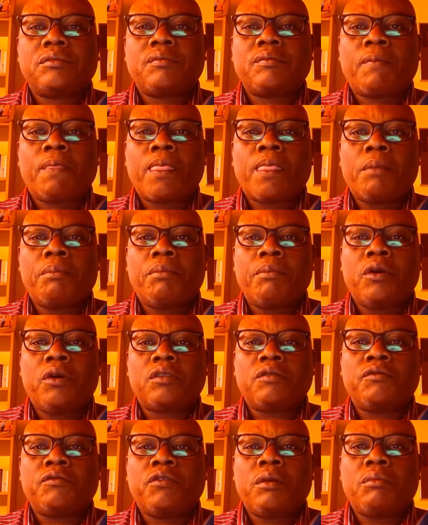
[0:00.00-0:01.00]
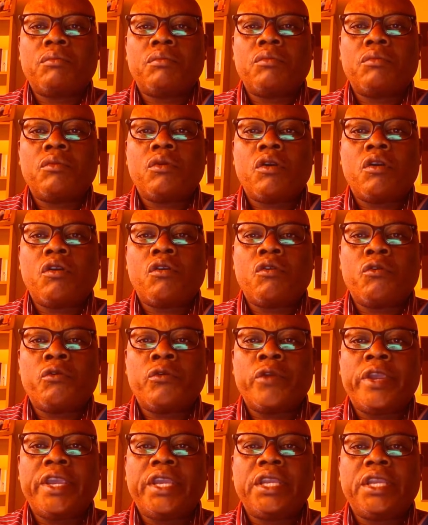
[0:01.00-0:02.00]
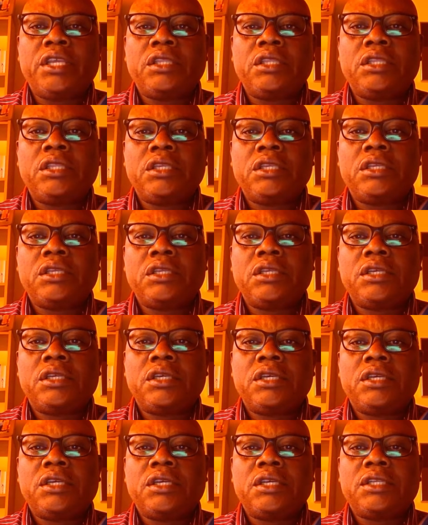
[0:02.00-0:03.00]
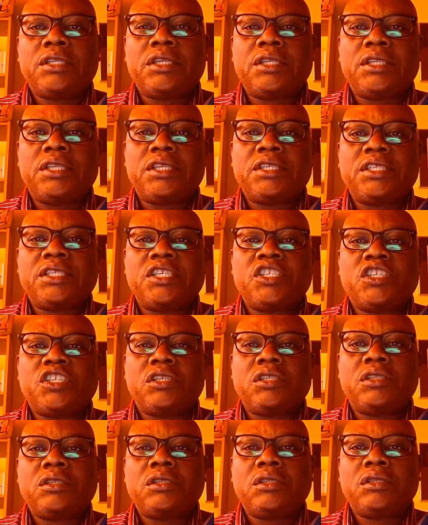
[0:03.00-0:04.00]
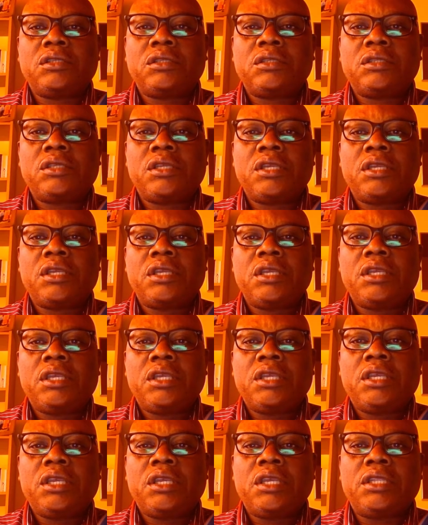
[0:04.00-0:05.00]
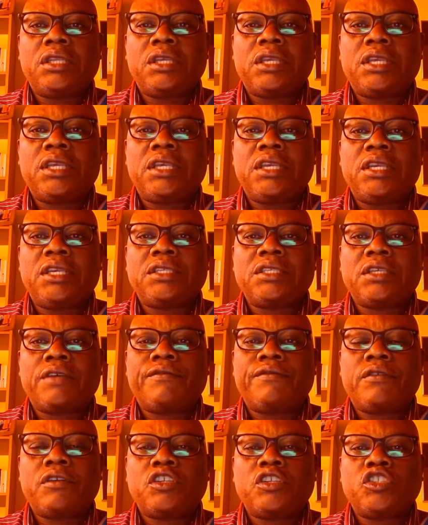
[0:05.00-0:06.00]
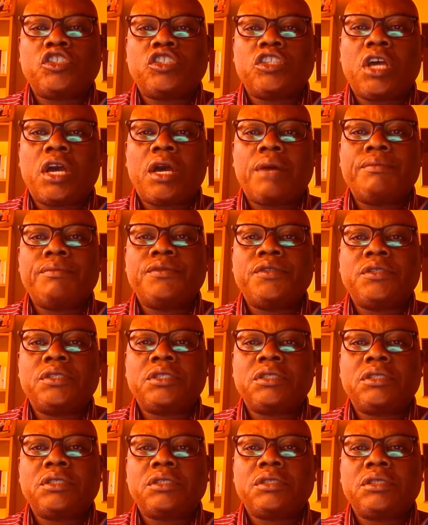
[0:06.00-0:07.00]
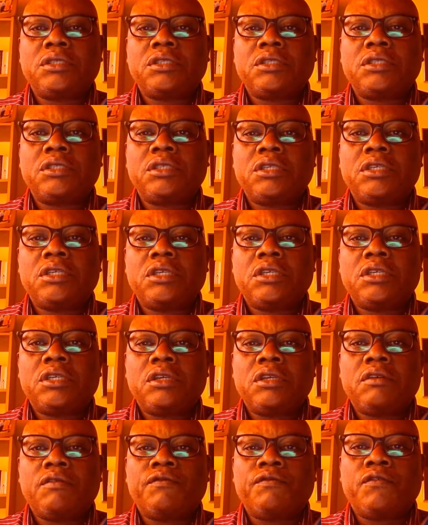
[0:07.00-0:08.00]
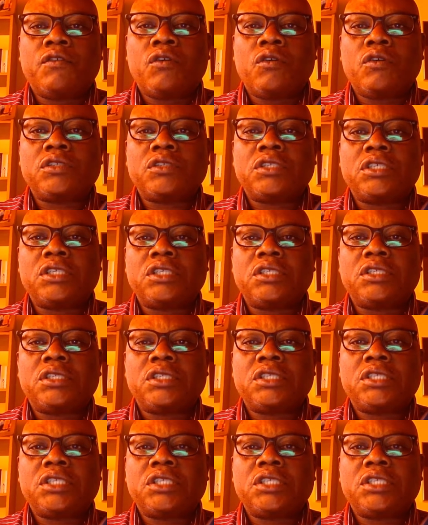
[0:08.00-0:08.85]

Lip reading: But from reading the decision in the case of Dobbs versus